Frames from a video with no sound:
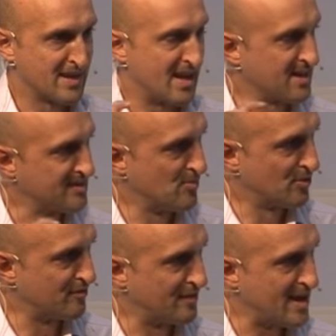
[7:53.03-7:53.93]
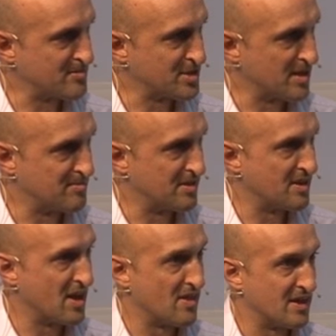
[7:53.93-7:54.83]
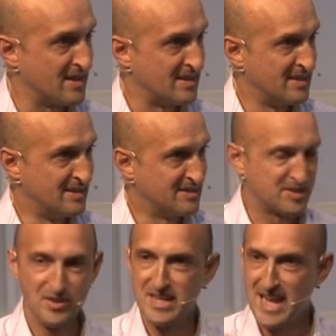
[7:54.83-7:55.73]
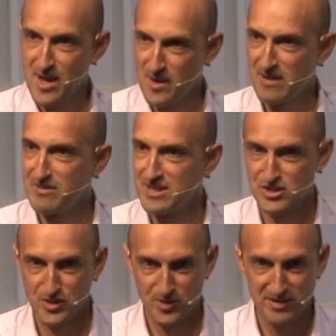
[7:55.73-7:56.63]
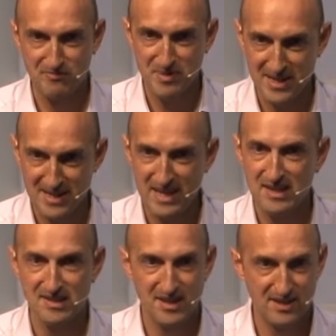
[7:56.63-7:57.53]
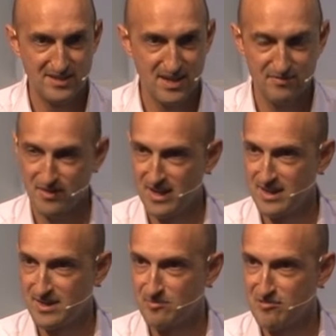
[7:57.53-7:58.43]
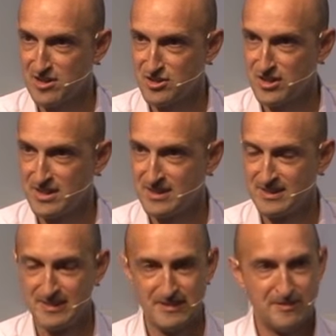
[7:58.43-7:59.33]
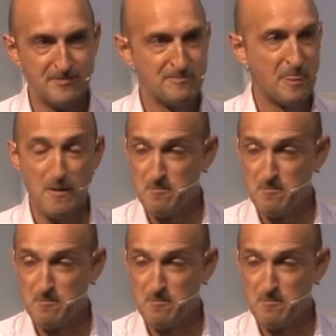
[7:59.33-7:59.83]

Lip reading: and a small flap shape to the other. So they now have an intuitive meaning, easily identified under pressure. A